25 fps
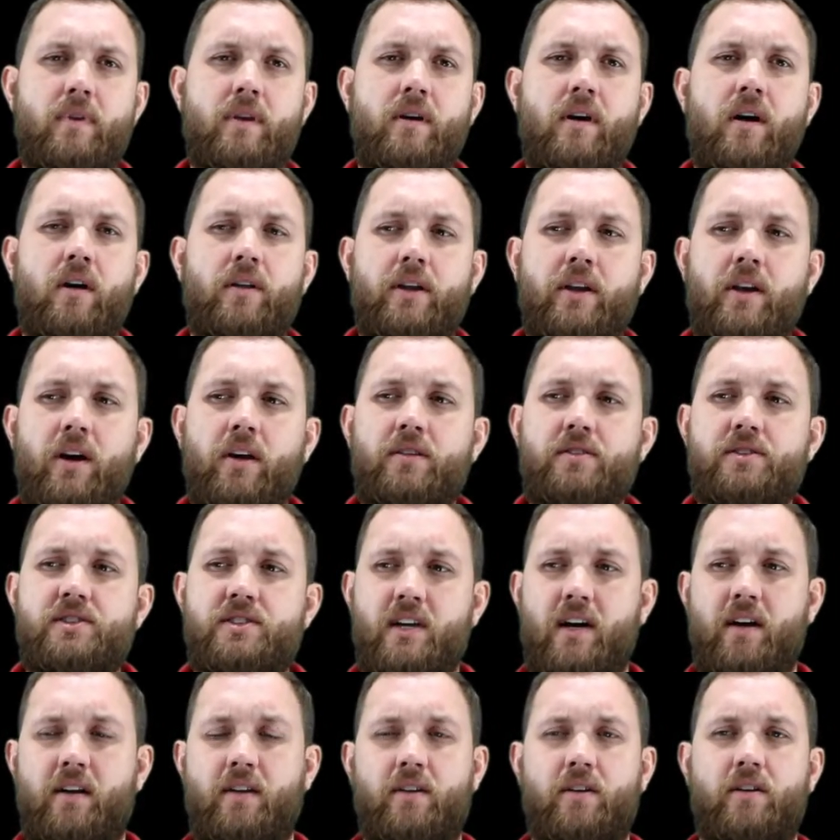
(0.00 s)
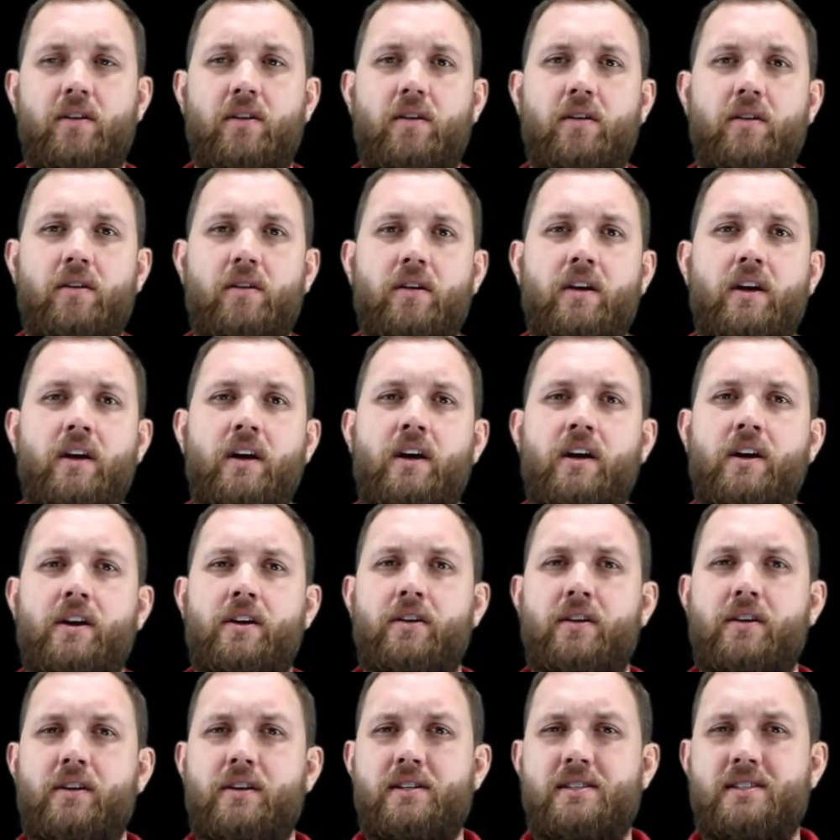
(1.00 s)
On the other side of the girder,
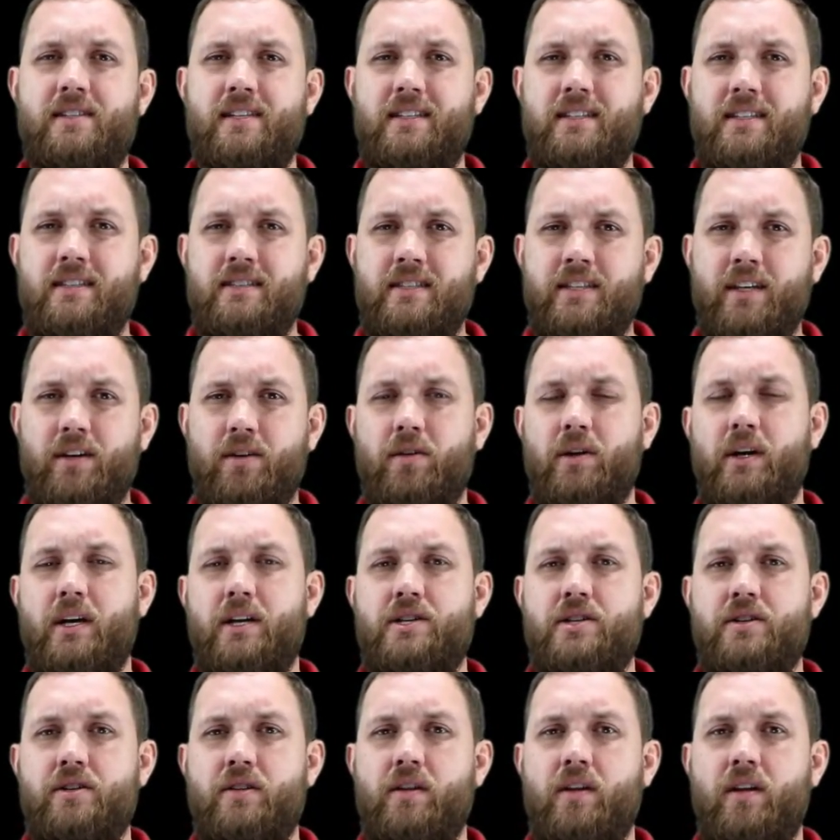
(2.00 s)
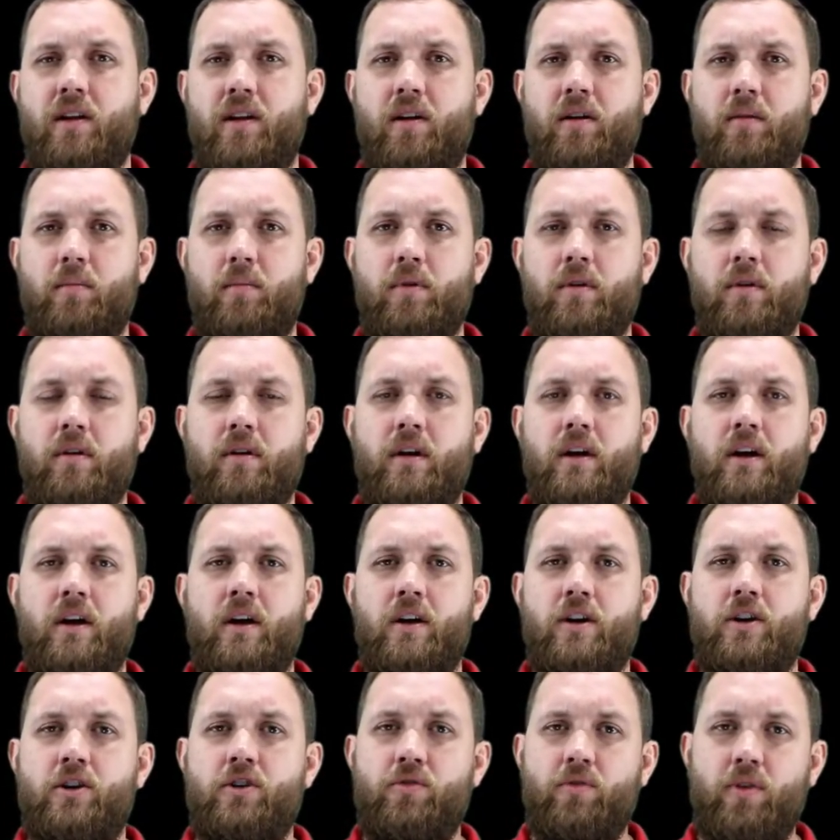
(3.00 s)
you're going to see deterioration of the lumber,
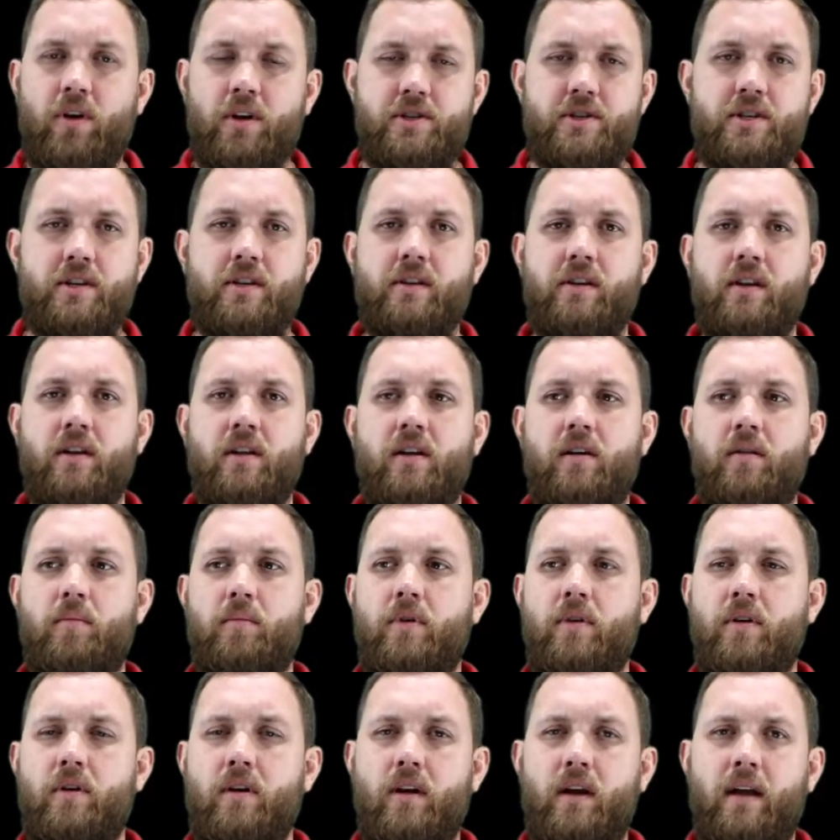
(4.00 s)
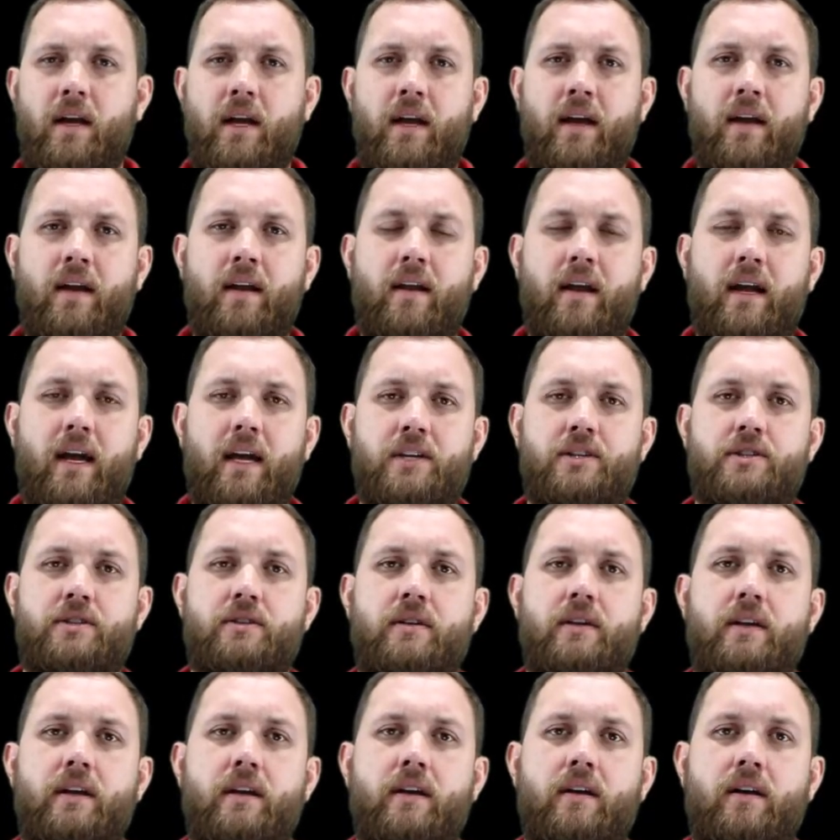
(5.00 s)
crushing of the lumber, and
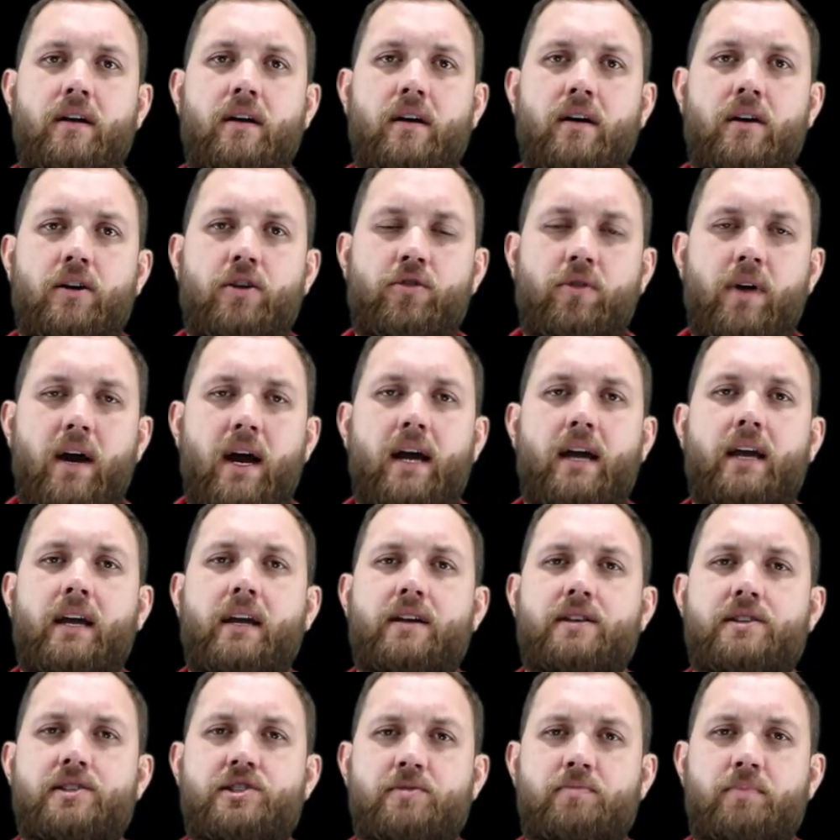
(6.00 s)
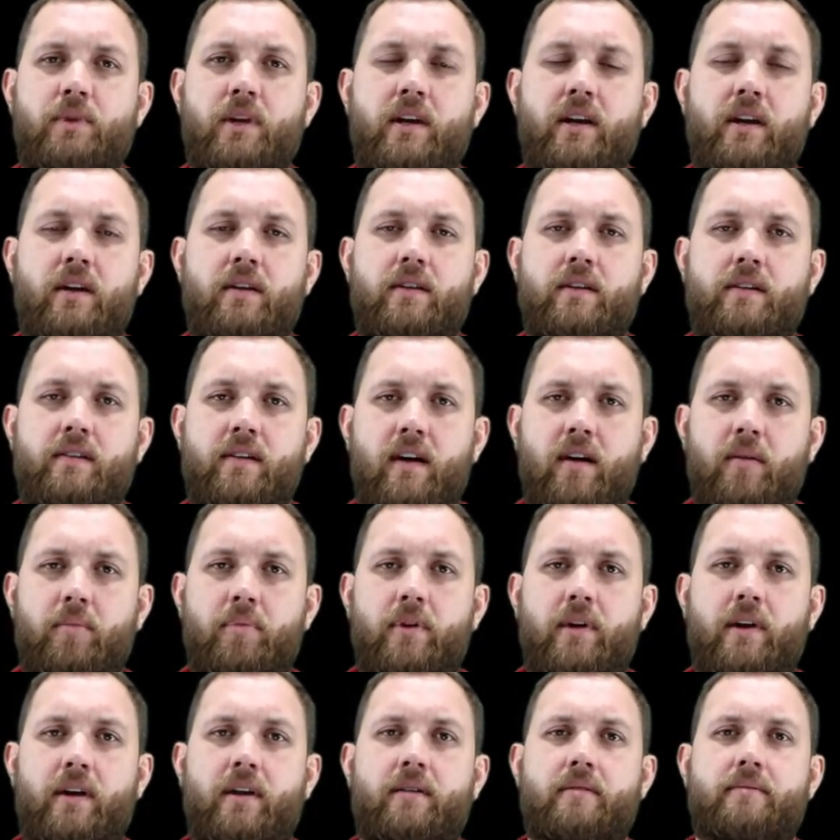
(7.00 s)
actually cracking and splitting of the top
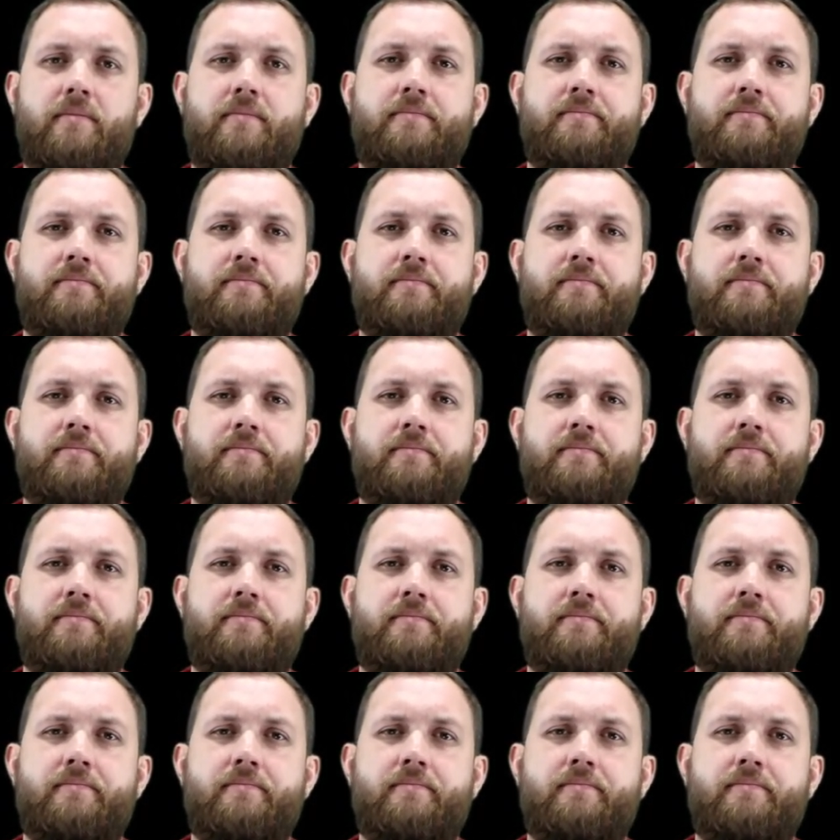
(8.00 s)
plate.